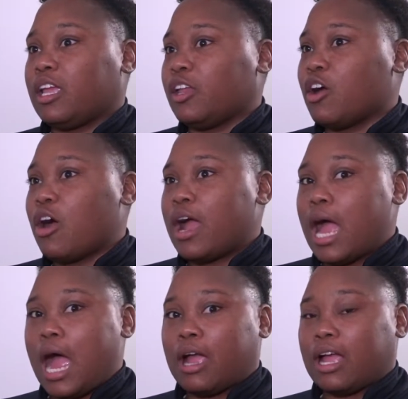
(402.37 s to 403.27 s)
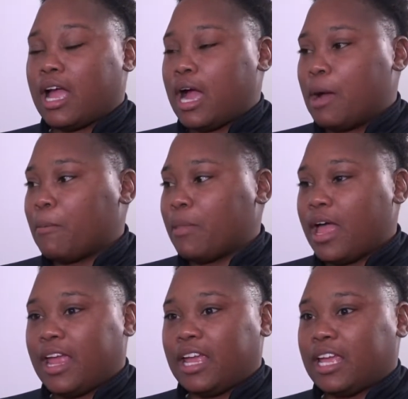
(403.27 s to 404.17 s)
I'm
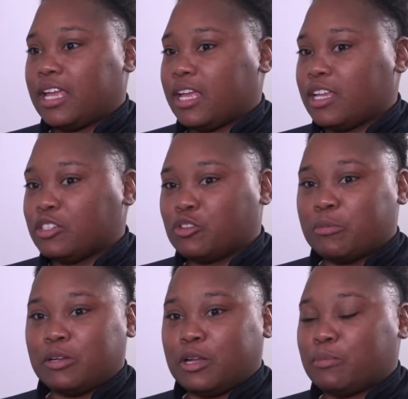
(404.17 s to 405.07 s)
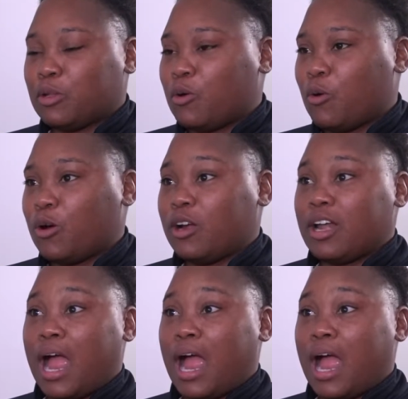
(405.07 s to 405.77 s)
like dribbling up the court.